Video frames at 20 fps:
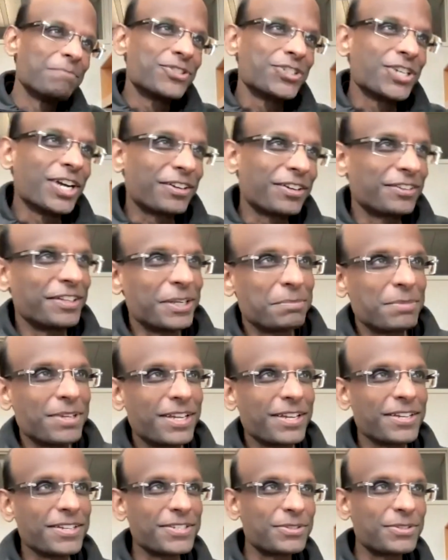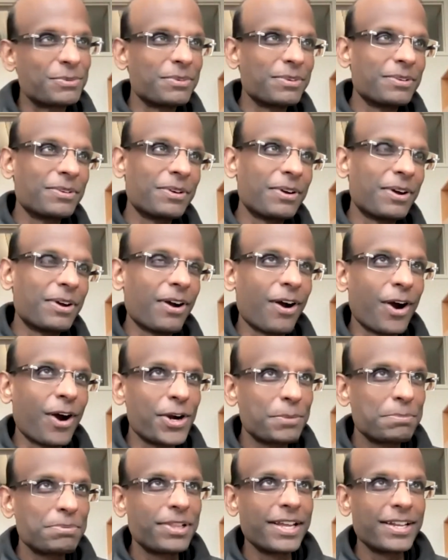chuckling because
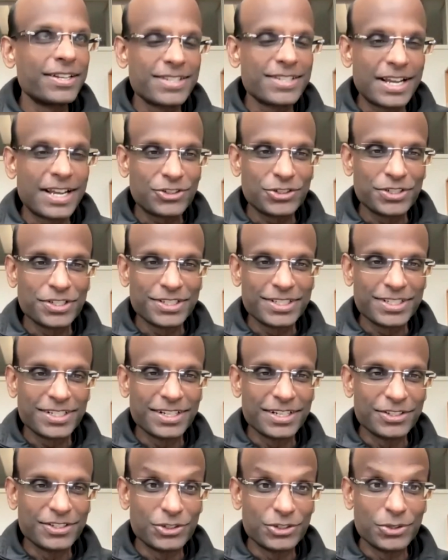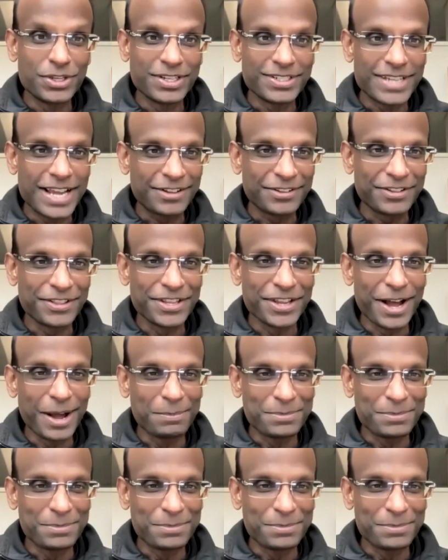our plan is actually to do exactly the